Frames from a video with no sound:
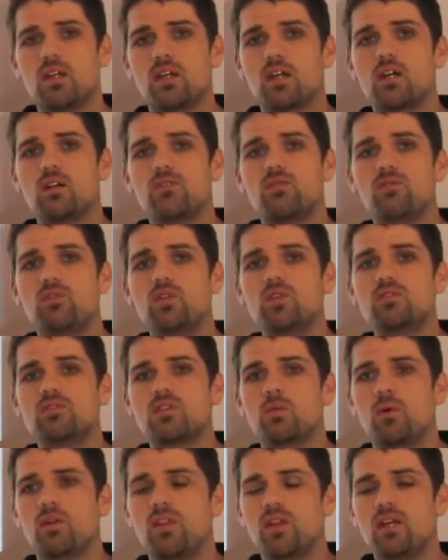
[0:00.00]
confuse
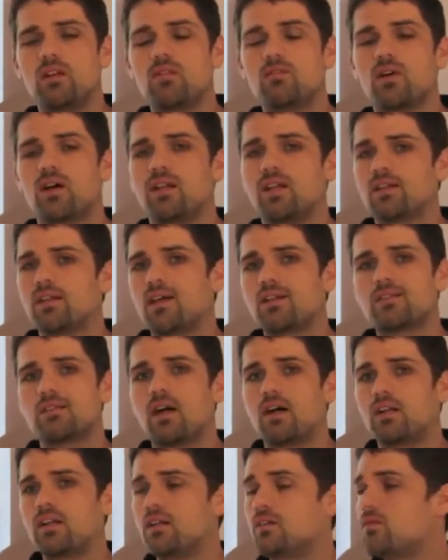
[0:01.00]
it with inviting. That's
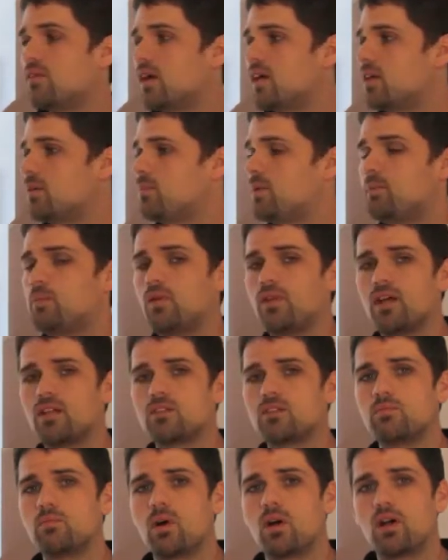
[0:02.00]
not inviting people,
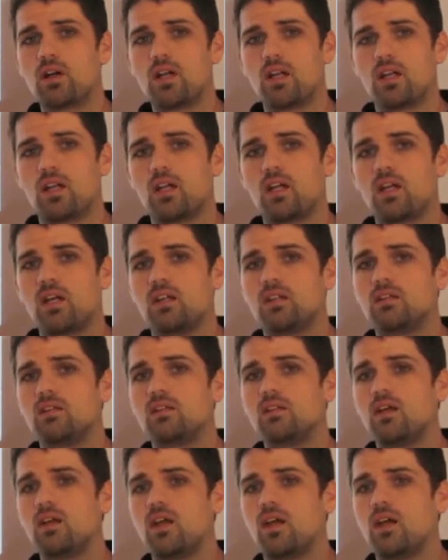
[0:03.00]
that's marketing
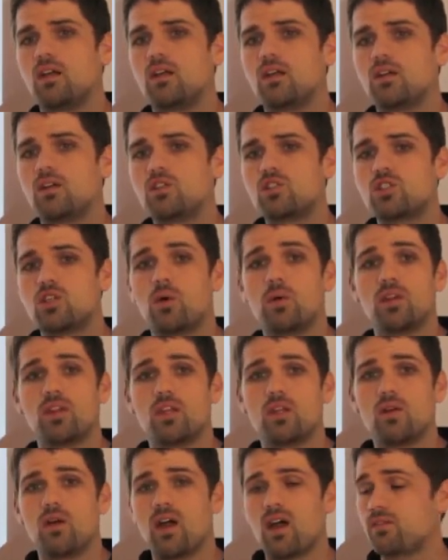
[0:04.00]
and showing
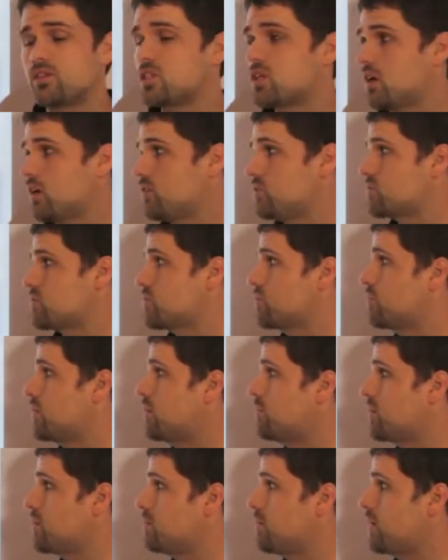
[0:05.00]
that you have a challenge group
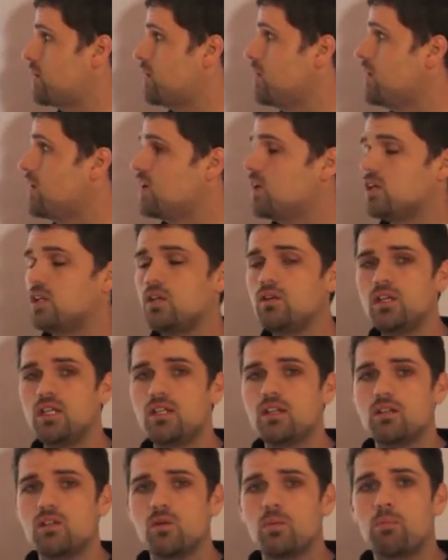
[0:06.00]
coming. But you
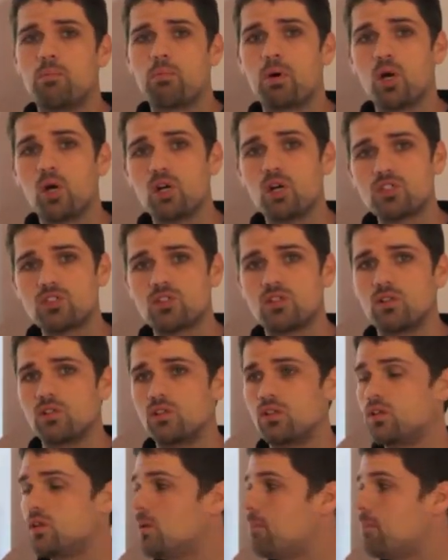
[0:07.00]
need to do personal